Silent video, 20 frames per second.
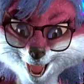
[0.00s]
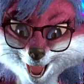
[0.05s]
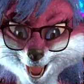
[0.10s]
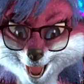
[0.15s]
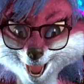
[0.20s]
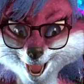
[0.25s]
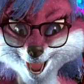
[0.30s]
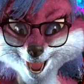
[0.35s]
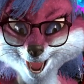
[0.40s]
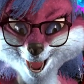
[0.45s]

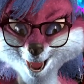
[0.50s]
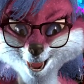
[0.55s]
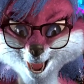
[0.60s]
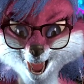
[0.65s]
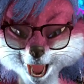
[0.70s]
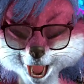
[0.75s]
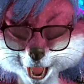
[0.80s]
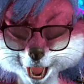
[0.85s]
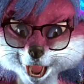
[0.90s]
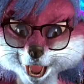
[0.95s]
do I
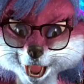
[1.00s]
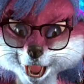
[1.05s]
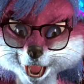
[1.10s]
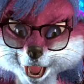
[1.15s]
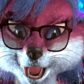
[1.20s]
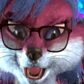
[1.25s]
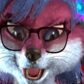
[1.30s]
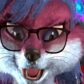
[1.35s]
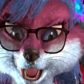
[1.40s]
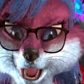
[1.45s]
really
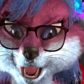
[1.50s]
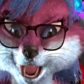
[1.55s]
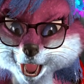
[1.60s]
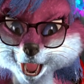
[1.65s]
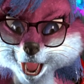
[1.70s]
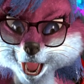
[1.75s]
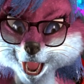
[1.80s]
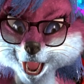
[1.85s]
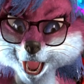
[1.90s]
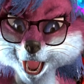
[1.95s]
eat? And then
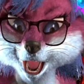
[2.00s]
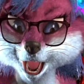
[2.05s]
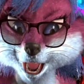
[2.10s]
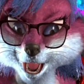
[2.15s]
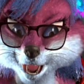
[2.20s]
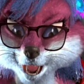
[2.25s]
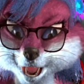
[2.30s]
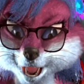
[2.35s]
I was like,